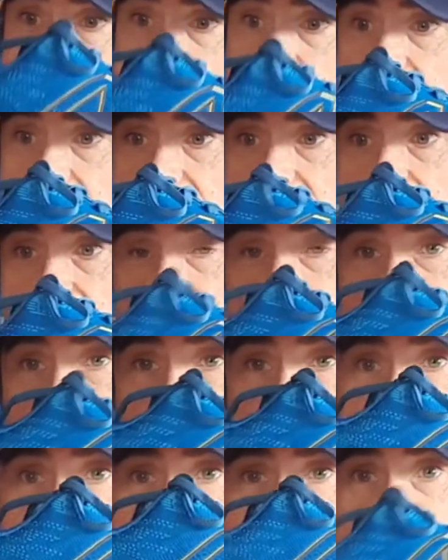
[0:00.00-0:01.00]
and the
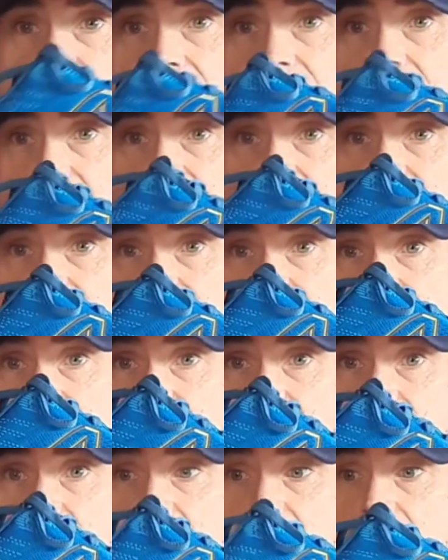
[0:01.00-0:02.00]
flared heel
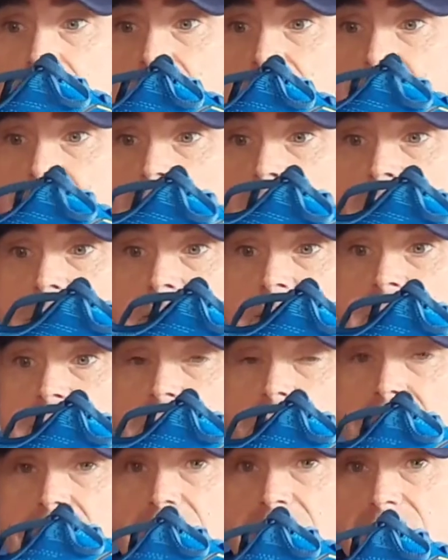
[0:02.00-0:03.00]
here. Now I
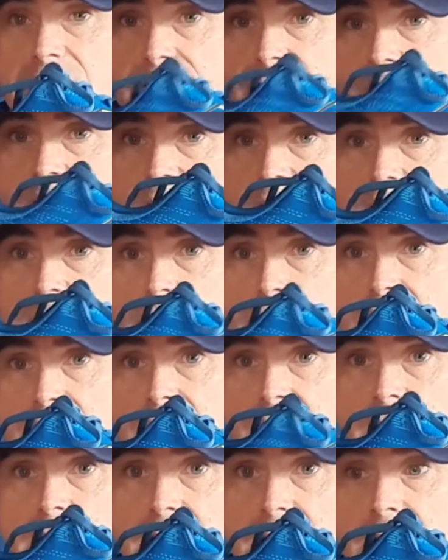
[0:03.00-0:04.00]
found this flared
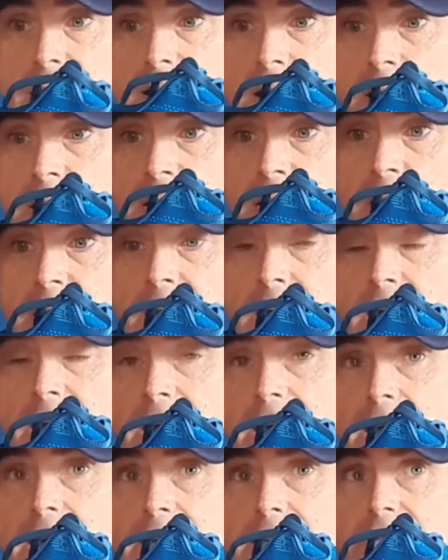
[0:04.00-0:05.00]
heel,
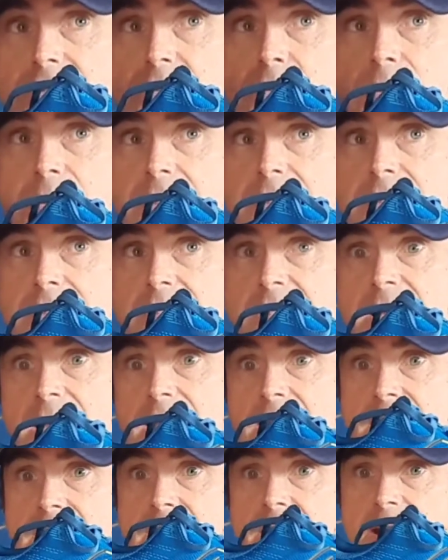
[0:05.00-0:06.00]
so in the
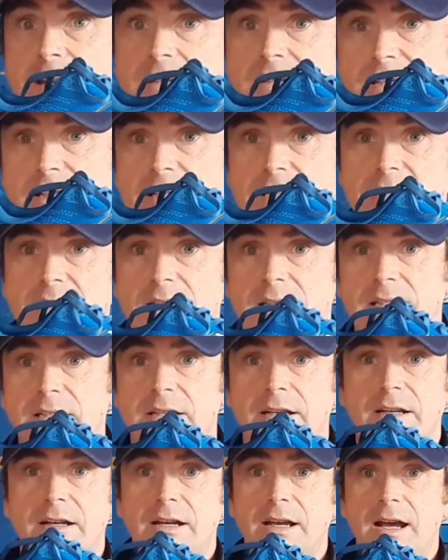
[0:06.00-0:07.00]
1080
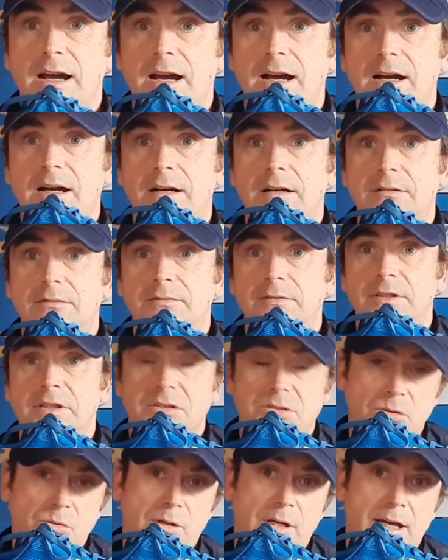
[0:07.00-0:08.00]
that I have, it's
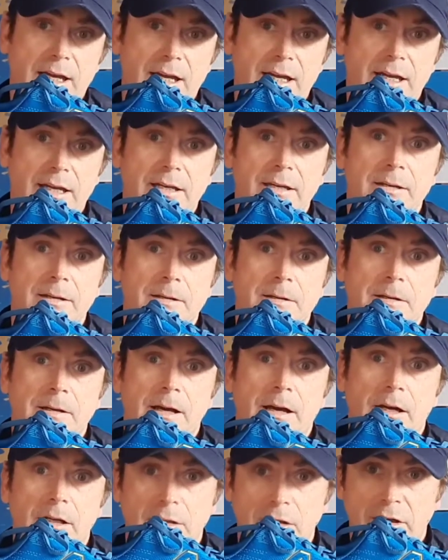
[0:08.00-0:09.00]
okay.
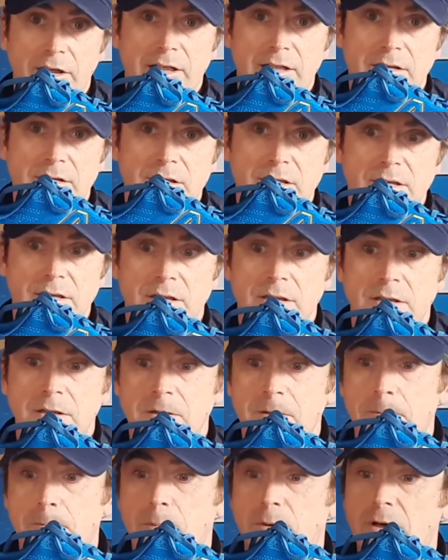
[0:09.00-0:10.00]
I like it,
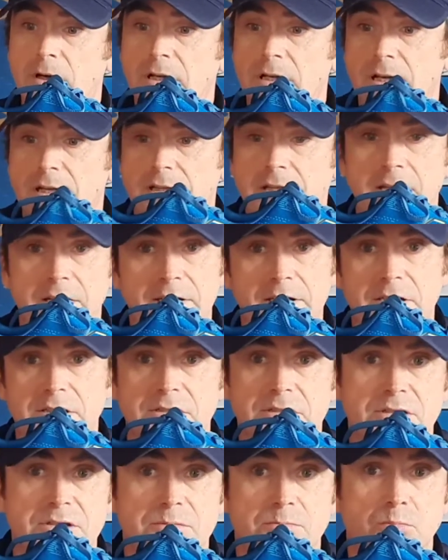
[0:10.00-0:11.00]
but I think this
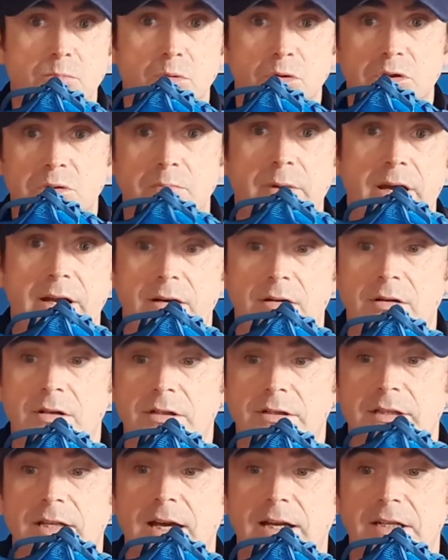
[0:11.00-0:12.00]
is much better.
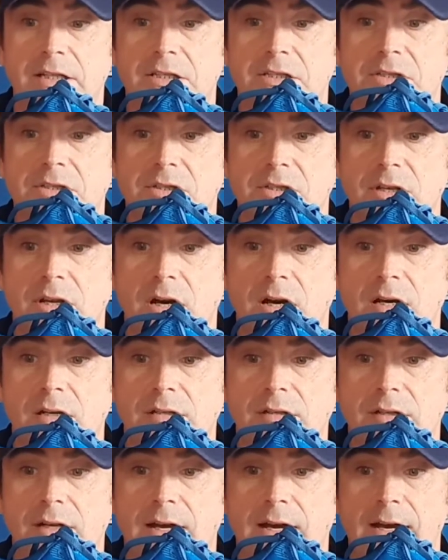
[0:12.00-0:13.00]
That it's not
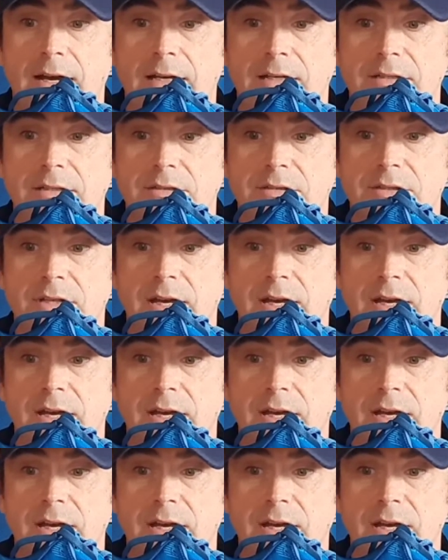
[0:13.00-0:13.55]
as